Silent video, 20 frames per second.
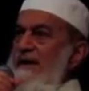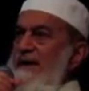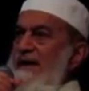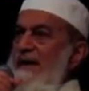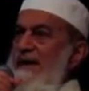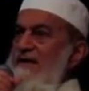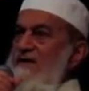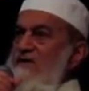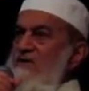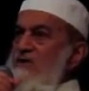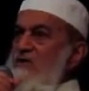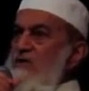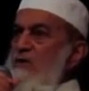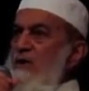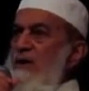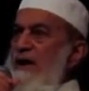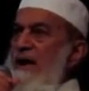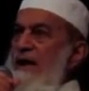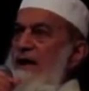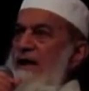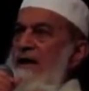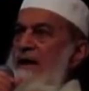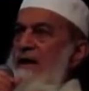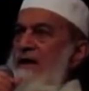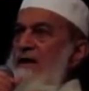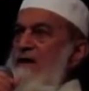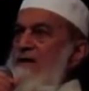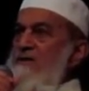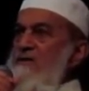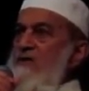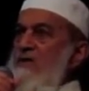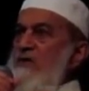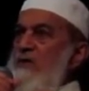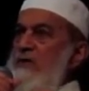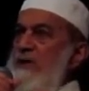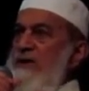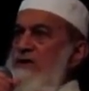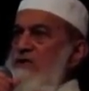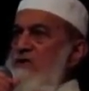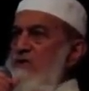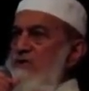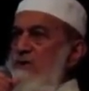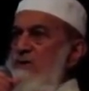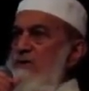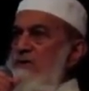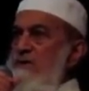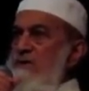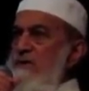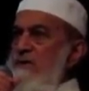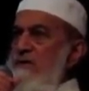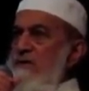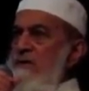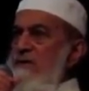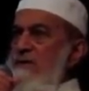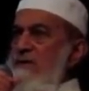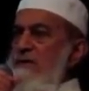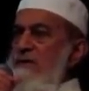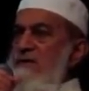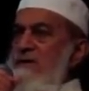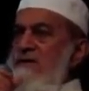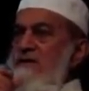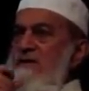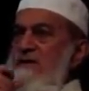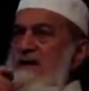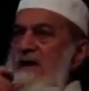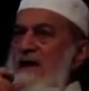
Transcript: as you like and as you wish. This